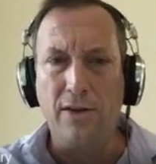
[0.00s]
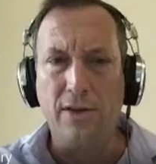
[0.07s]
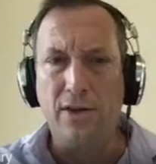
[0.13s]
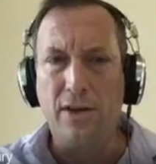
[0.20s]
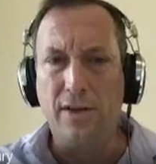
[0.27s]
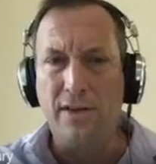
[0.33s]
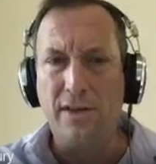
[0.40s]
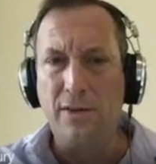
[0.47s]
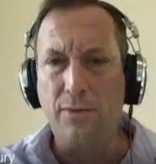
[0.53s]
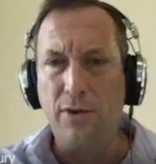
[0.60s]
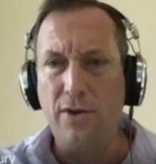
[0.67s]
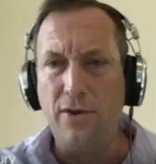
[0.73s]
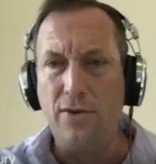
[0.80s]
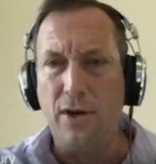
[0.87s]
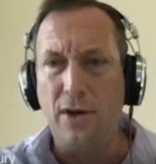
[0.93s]
as you can see with
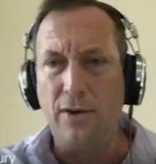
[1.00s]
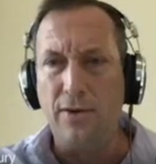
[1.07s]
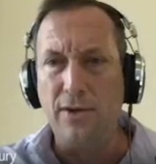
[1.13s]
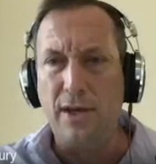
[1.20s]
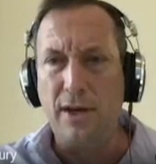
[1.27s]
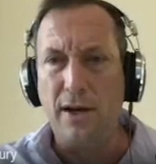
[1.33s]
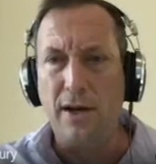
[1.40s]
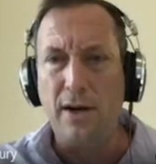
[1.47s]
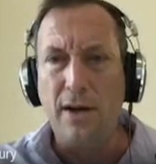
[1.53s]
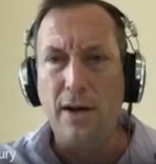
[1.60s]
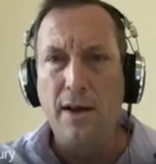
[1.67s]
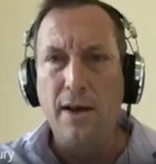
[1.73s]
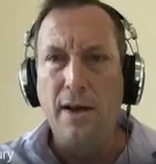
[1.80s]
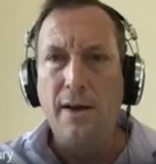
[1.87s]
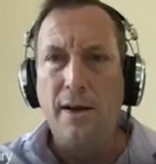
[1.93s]
the triggers there.
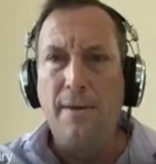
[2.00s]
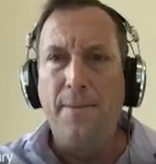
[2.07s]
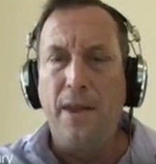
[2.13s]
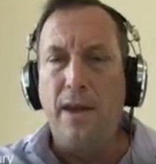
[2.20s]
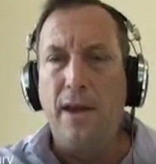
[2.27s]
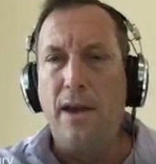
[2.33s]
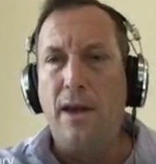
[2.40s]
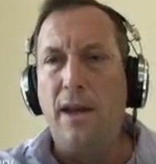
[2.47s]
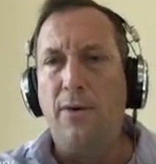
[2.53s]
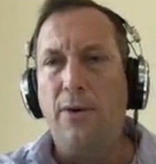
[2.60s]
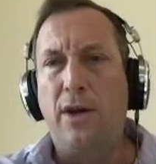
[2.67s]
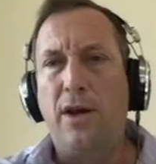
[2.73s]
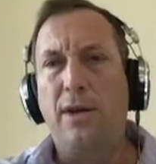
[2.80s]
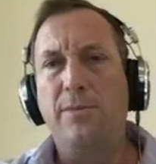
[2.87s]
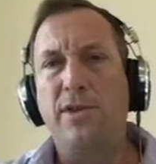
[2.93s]
And now
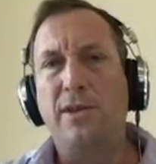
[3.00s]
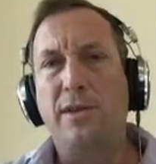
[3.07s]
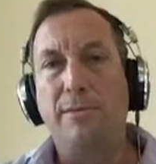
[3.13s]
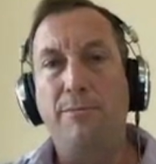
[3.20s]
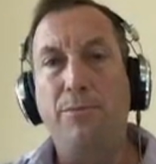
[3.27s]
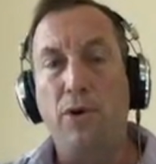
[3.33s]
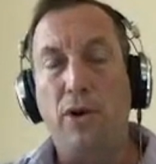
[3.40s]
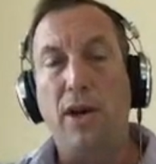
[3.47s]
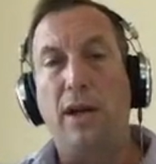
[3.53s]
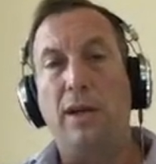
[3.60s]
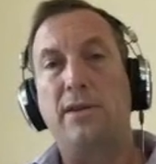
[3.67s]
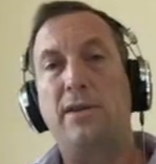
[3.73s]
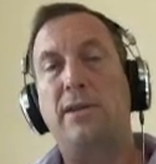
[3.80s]
it comes to bookings. The